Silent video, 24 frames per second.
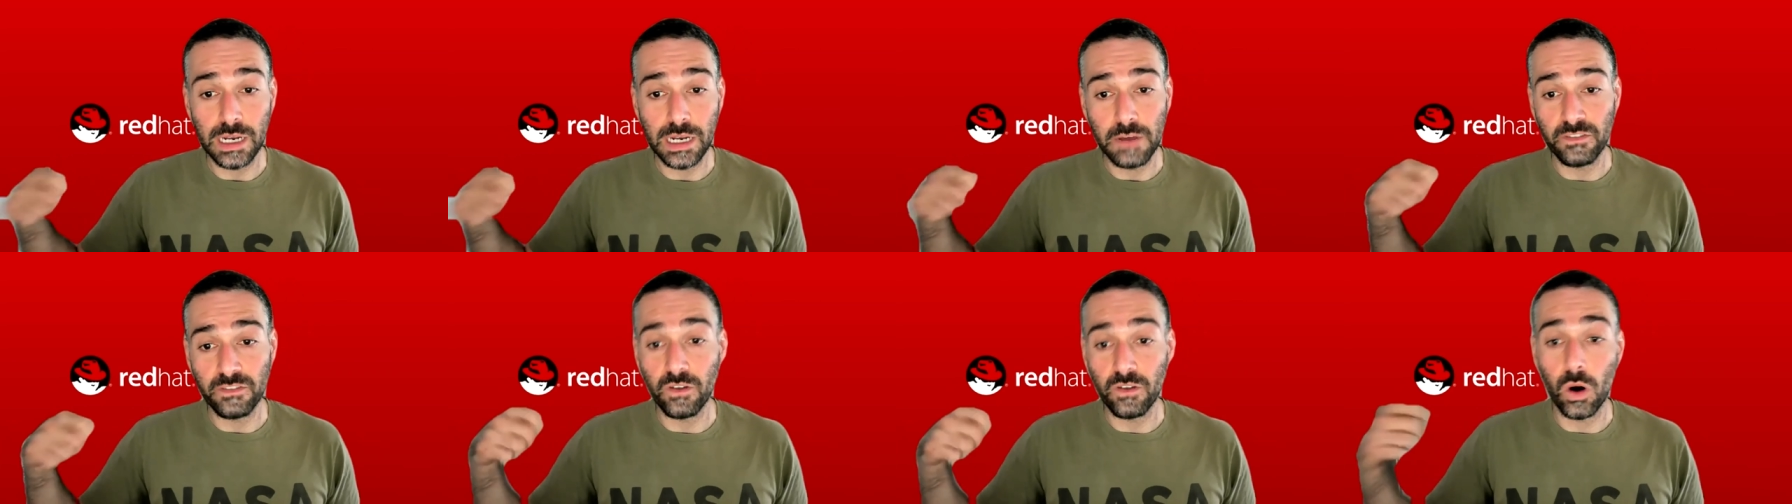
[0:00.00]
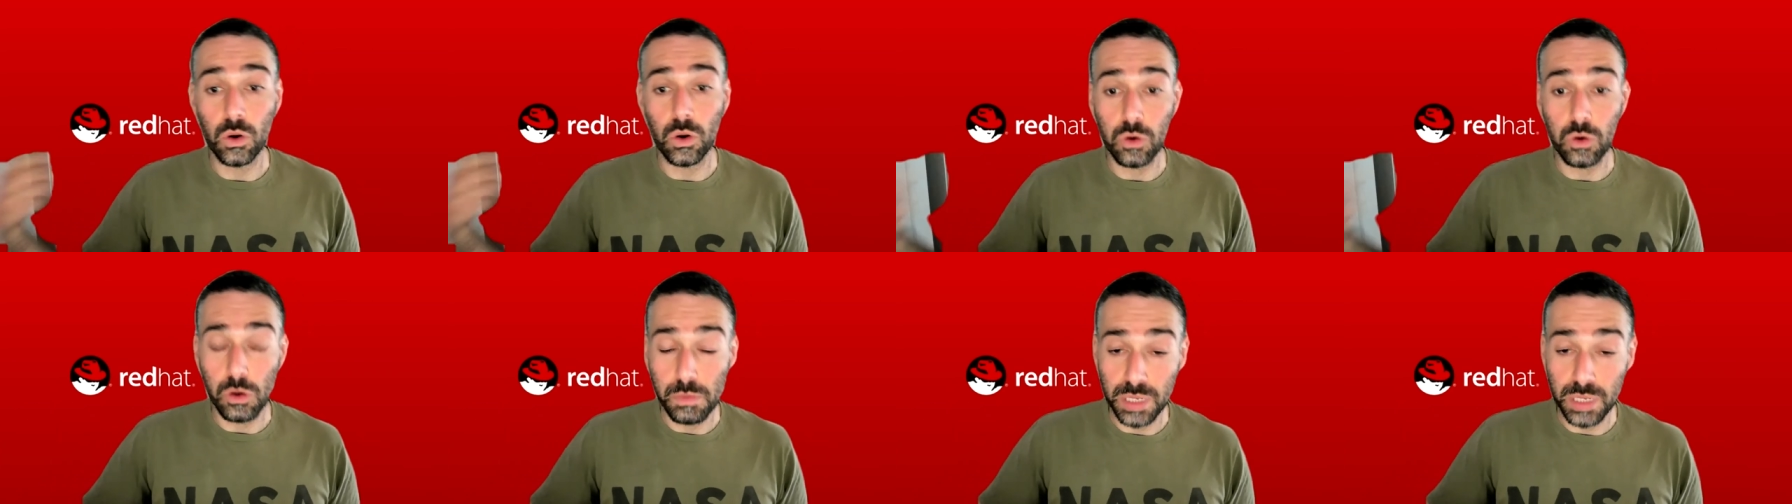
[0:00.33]
a
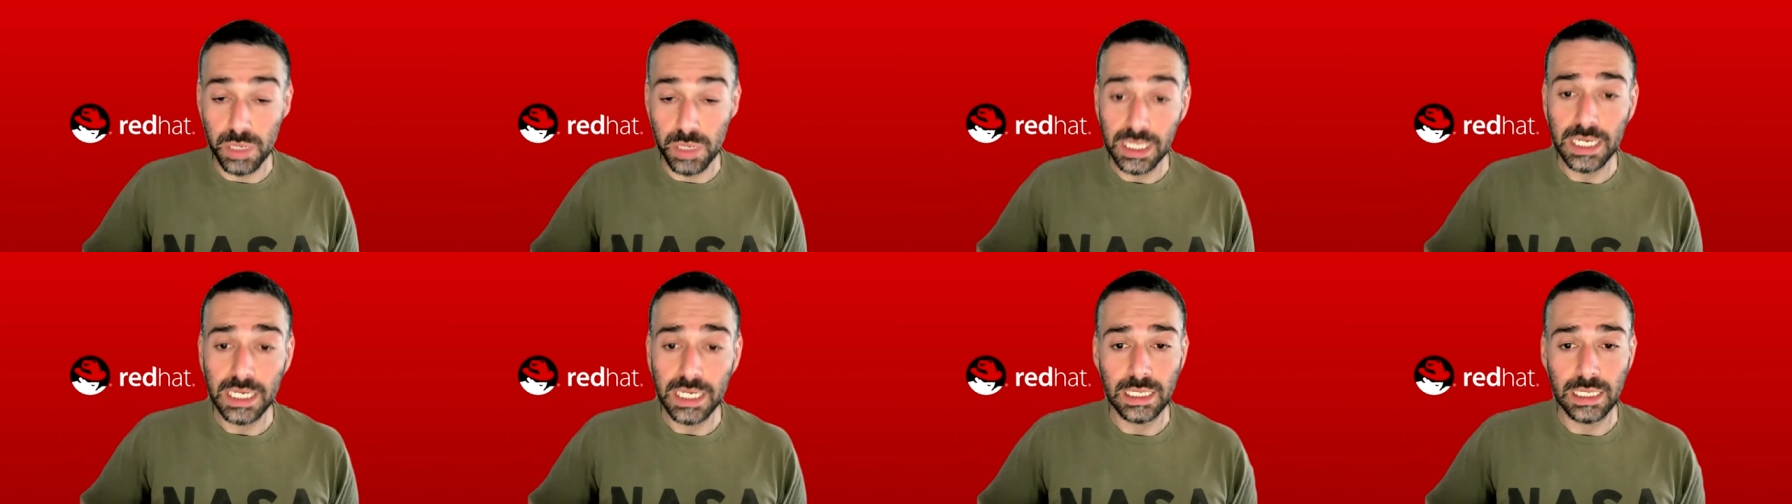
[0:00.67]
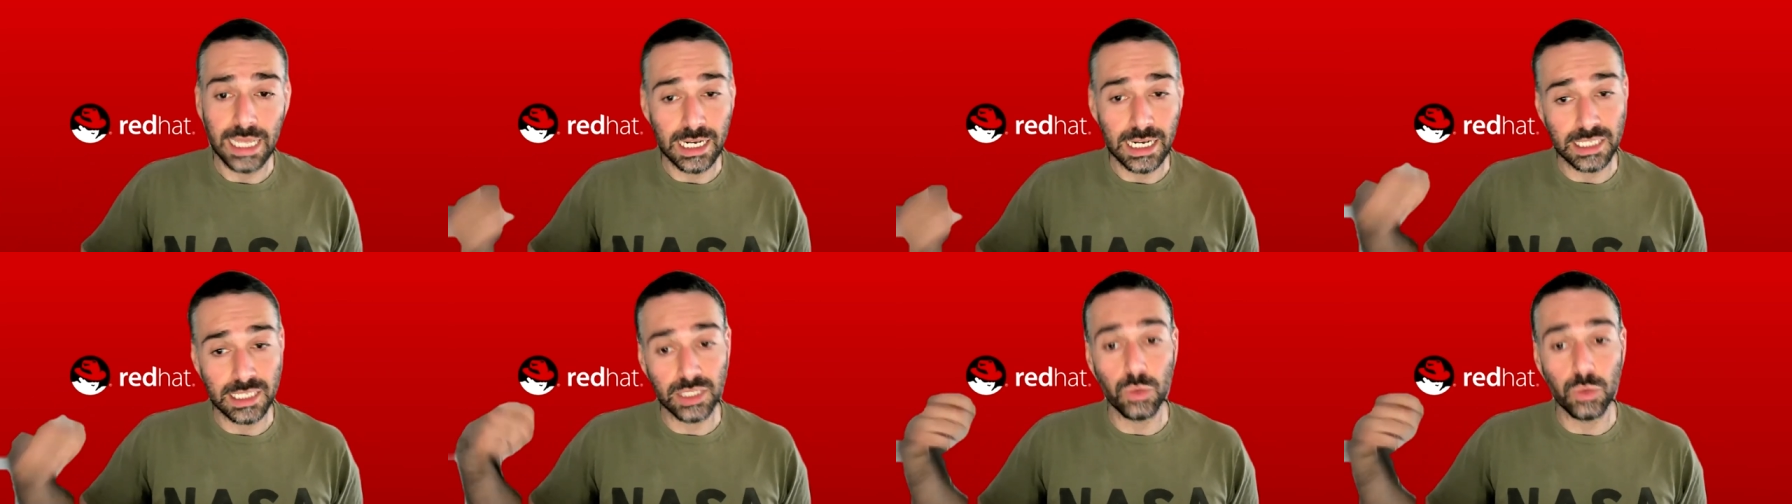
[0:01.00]
vulnerability
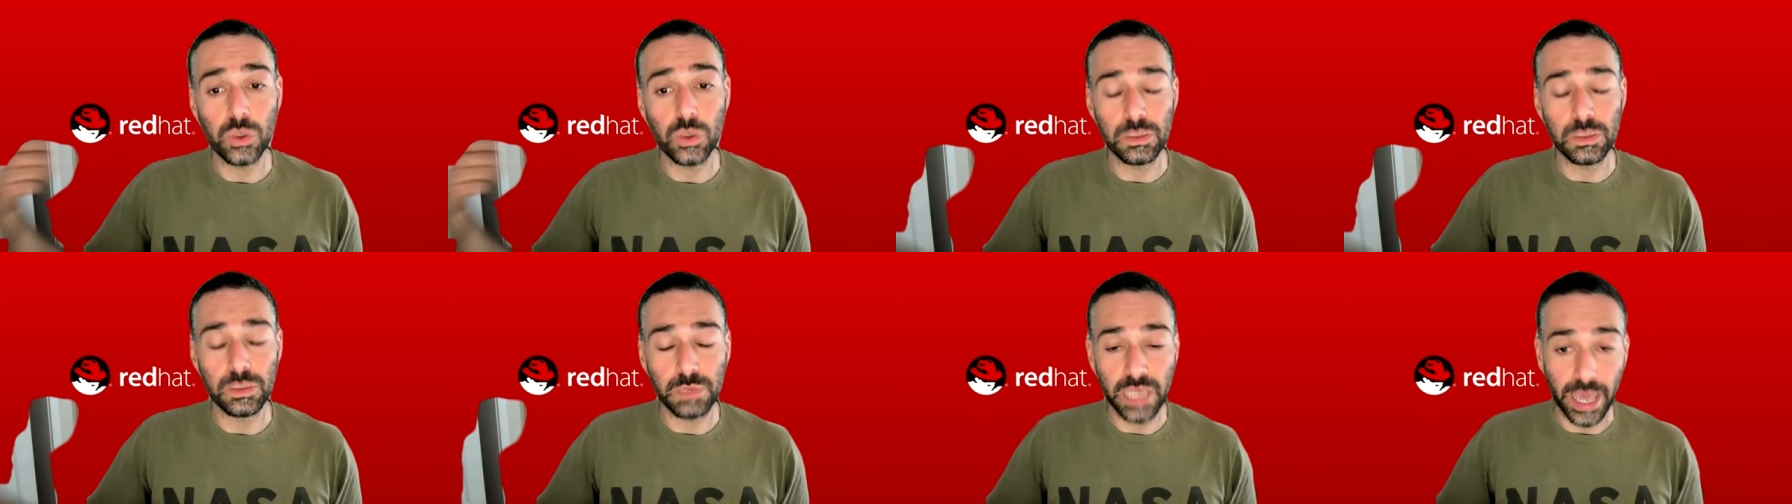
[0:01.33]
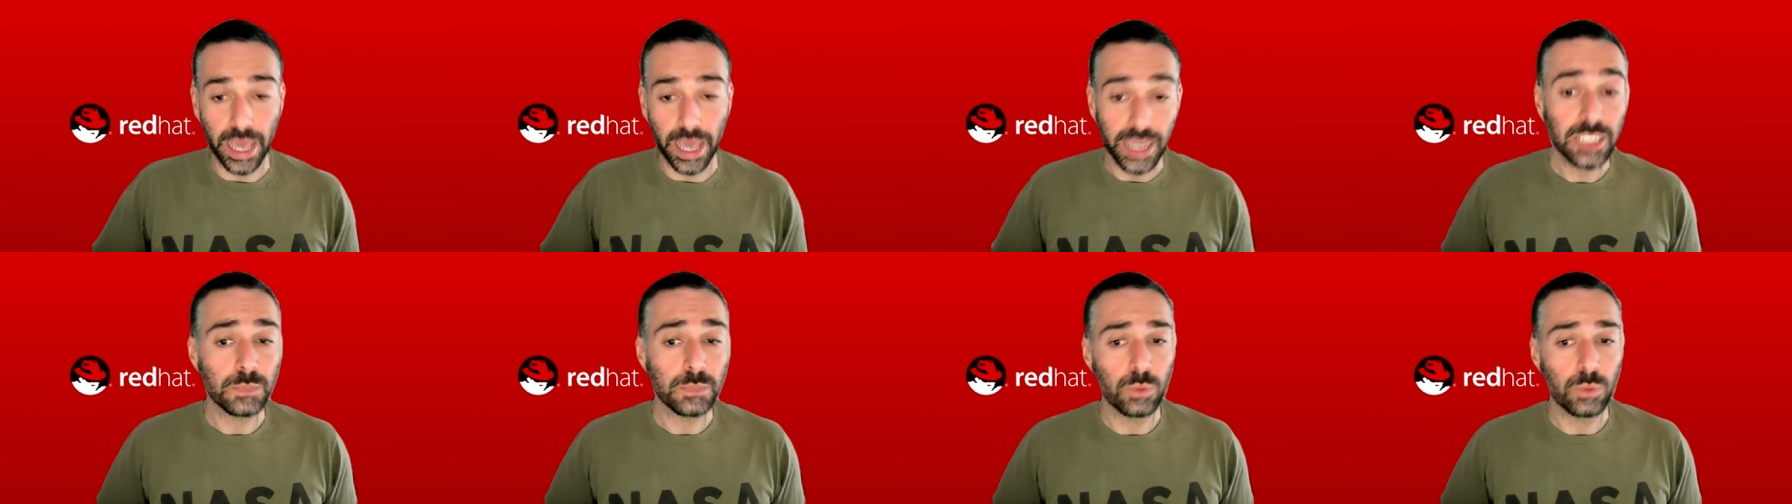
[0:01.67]
that is going to be
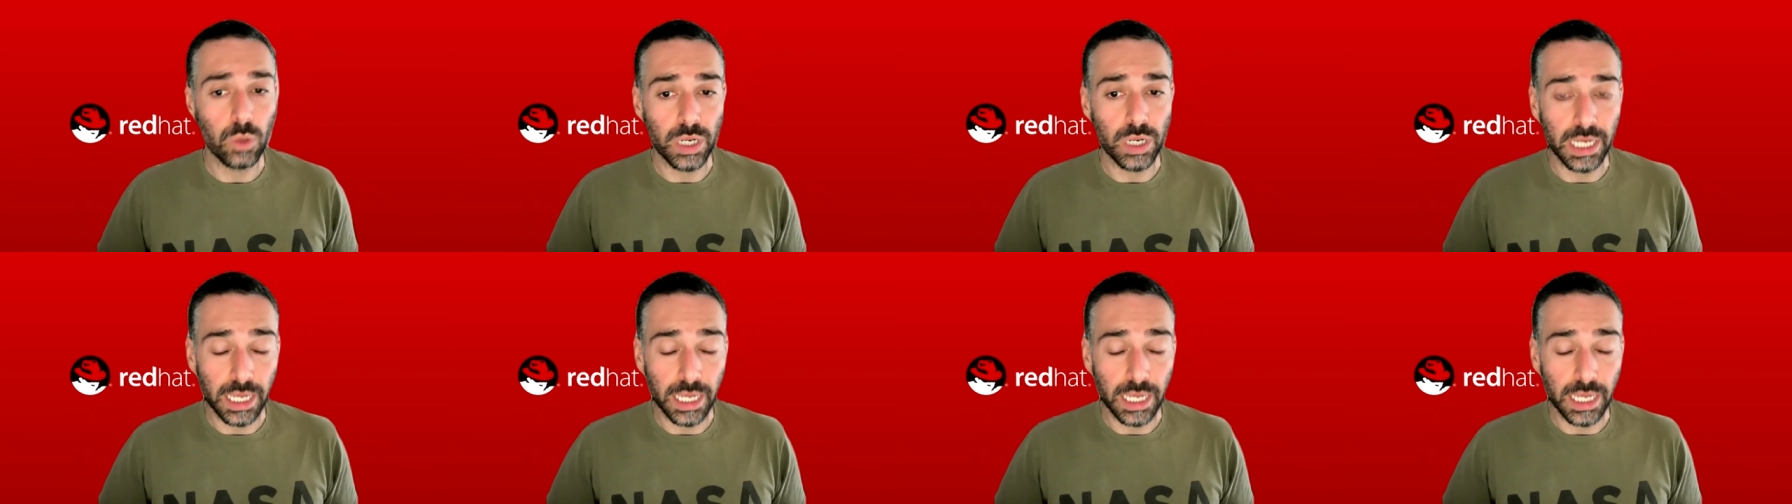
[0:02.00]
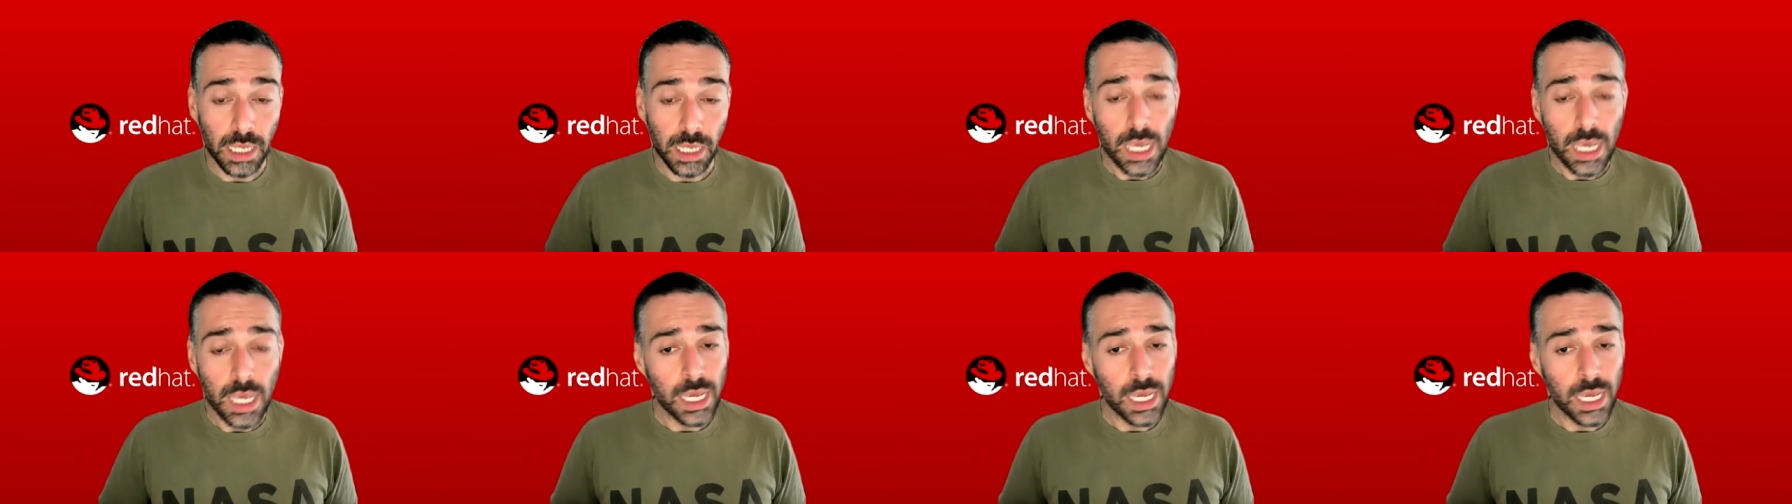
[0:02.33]
exploited.